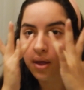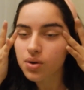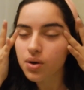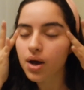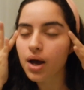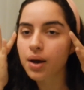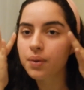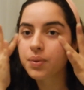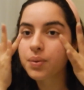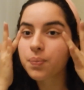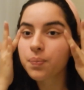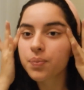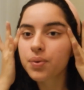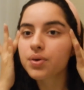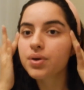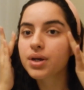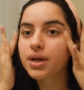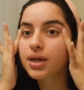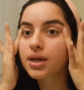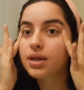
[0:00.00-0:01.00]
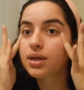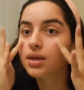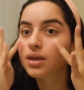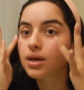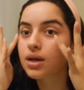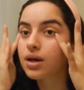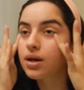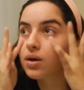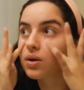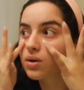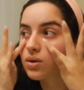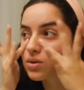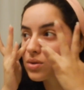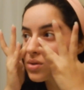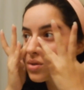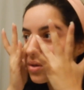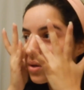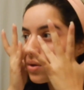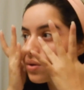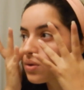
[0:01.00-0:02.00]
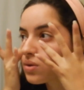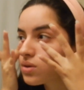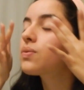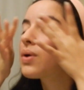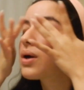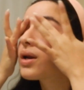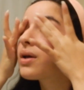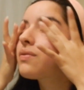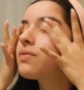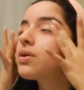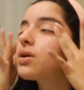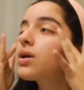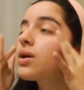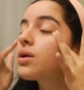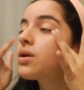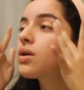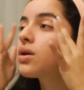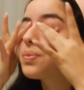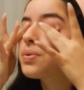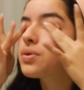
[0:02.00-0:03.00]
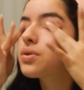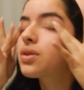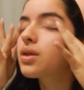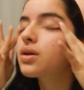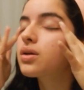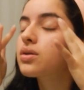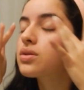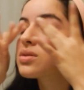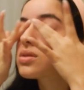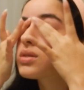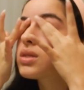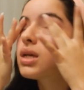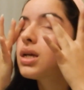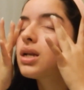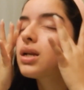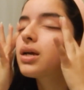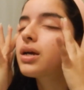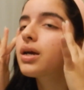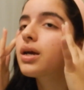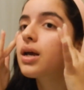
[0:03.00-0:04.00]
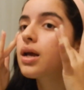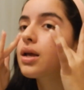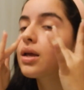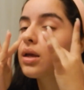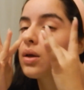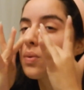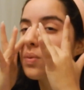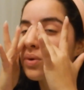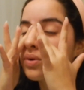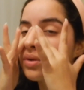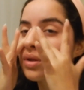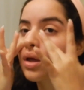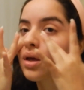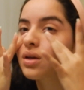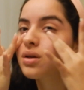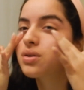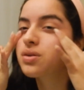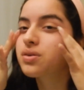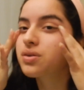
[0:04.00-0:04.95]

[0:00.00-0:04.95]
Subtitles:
So I will put it here also. Whatever I put the concealer, it will not